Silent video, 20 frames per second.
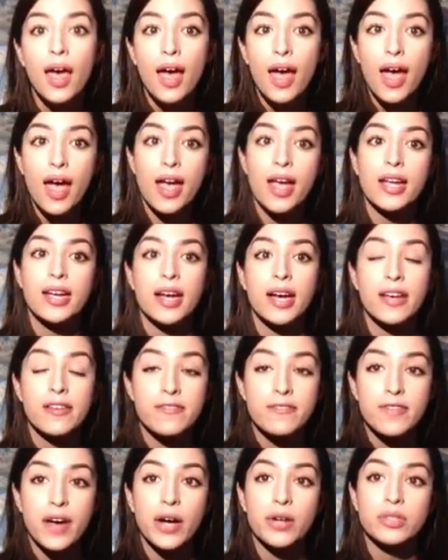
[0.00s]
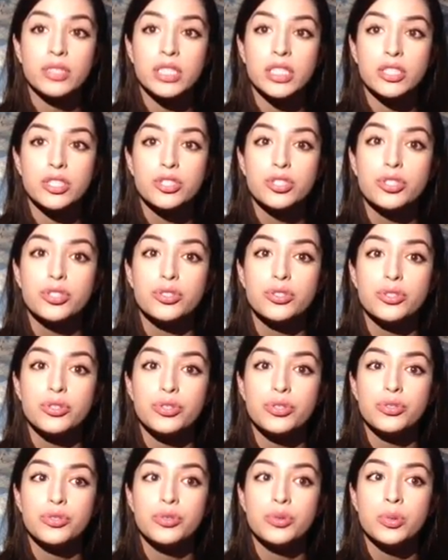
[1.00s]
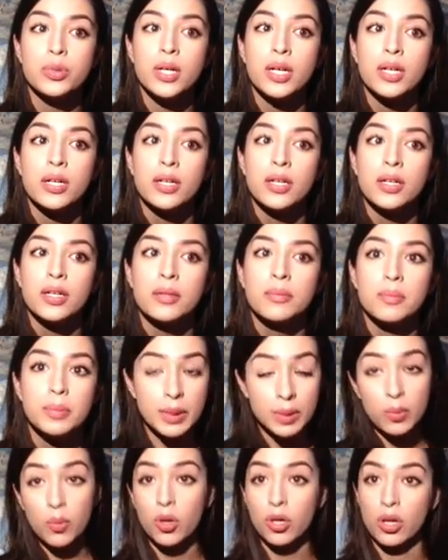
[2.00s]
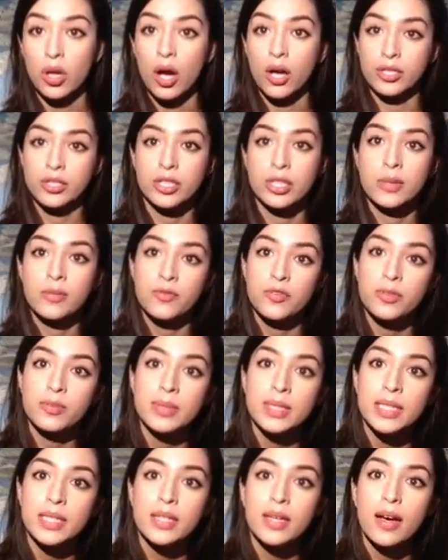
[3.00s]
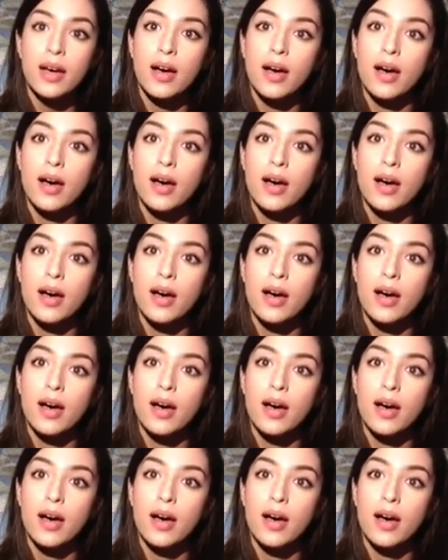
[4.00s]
and I found it to be more long-term for me.